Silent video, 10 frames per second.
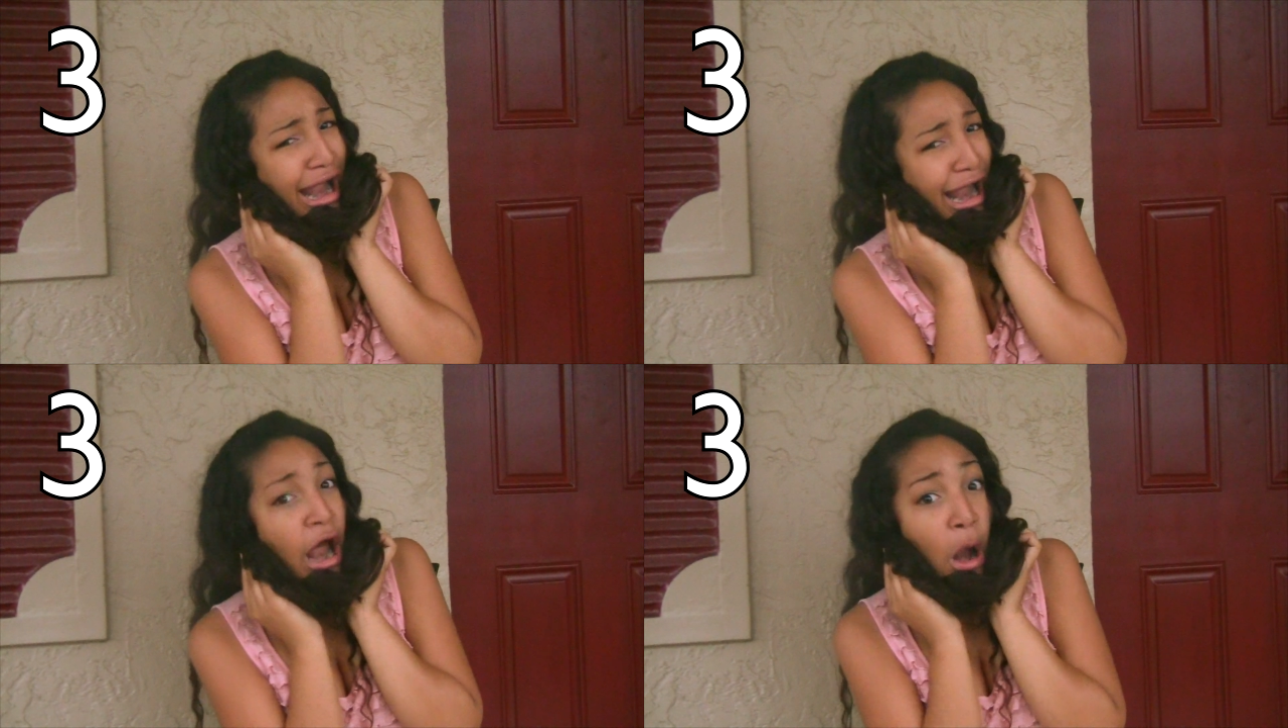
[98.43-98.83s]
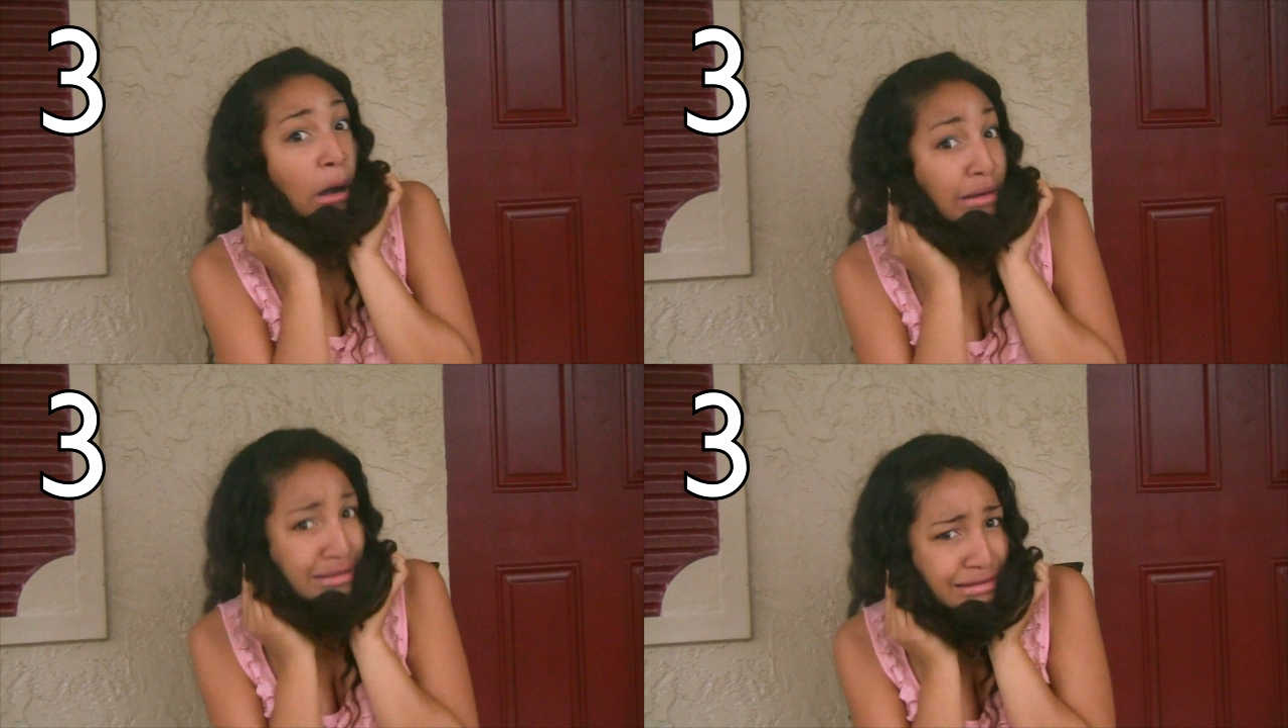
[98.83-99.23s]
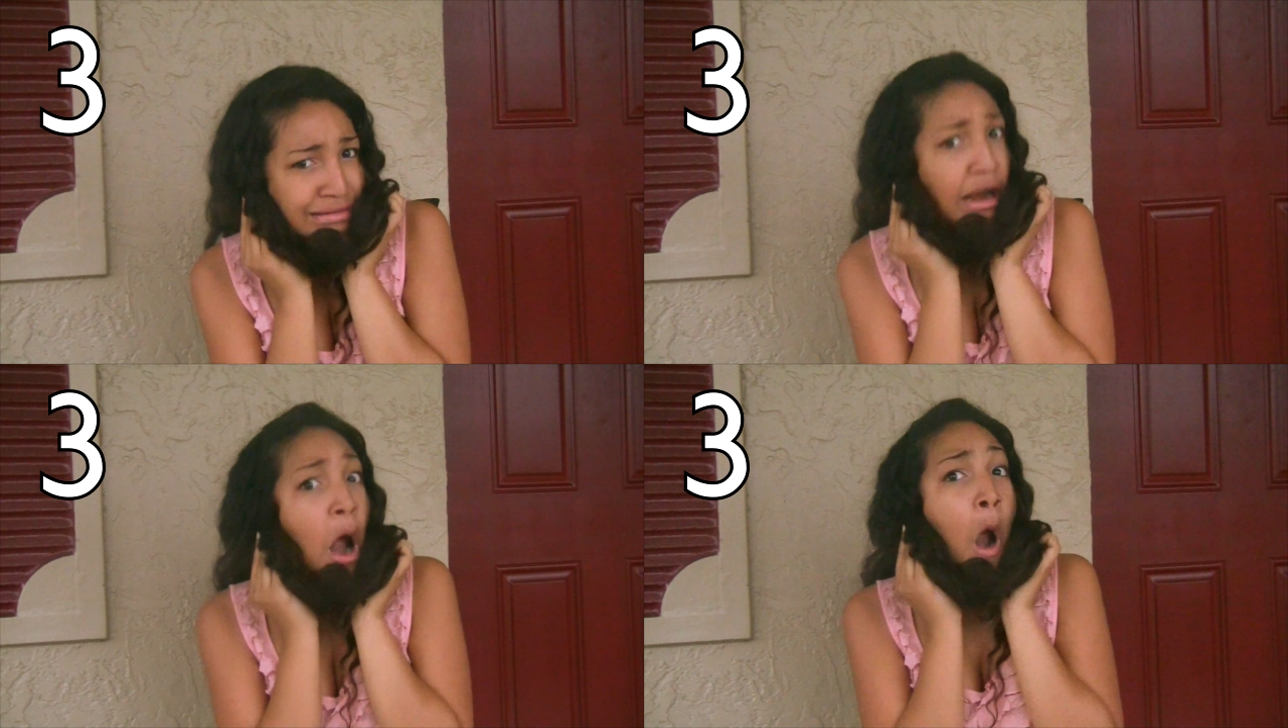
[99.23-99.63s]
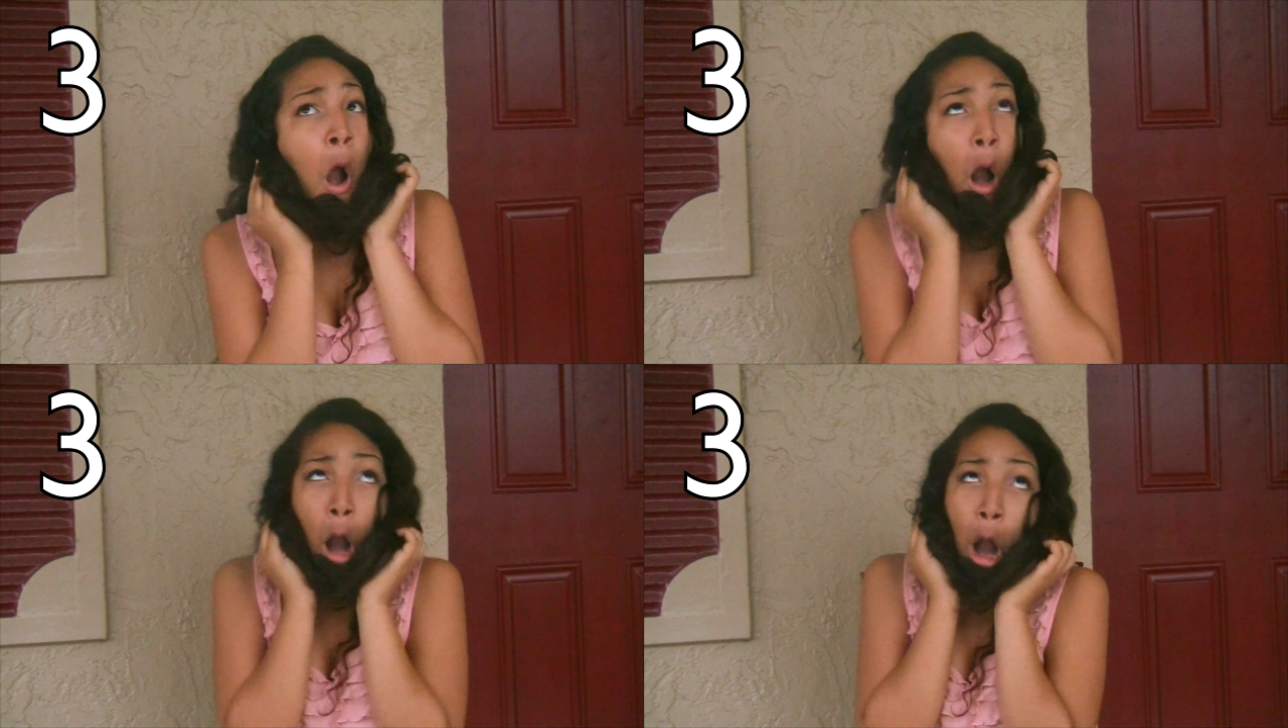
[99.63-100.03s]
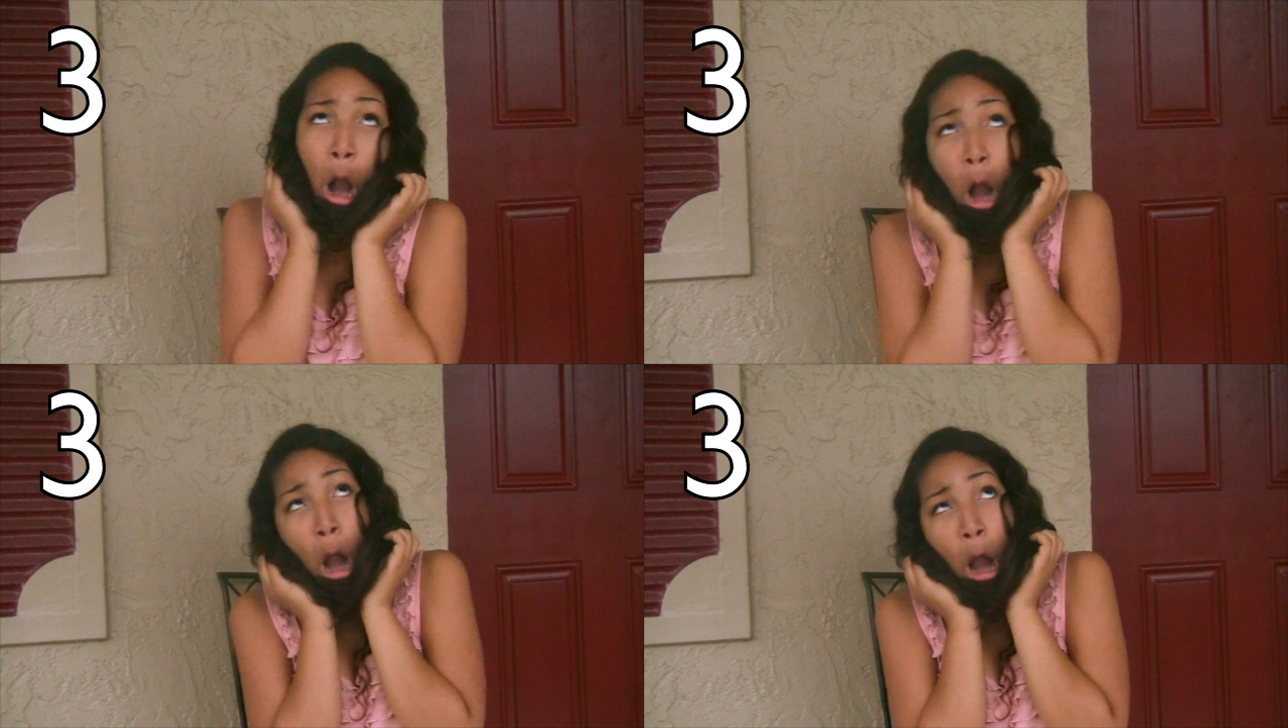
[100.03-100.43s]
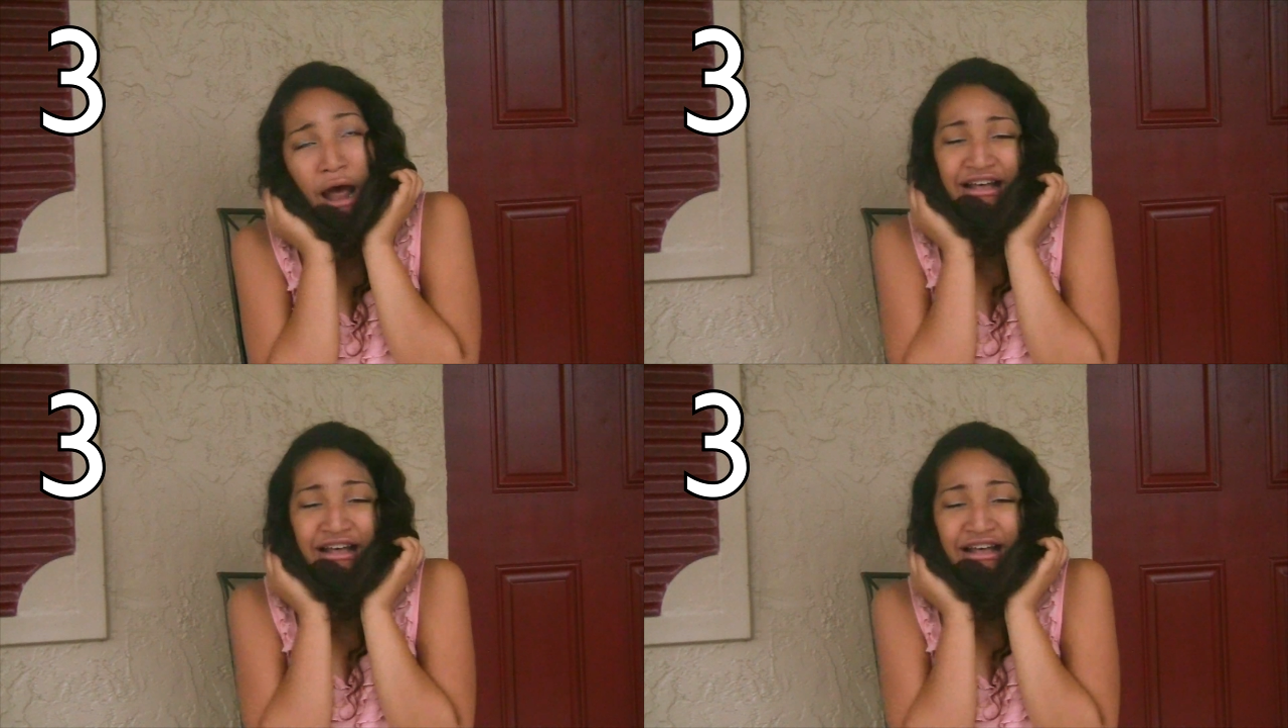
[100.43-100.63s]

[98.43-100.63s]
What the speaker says: This is perfect for first impressions.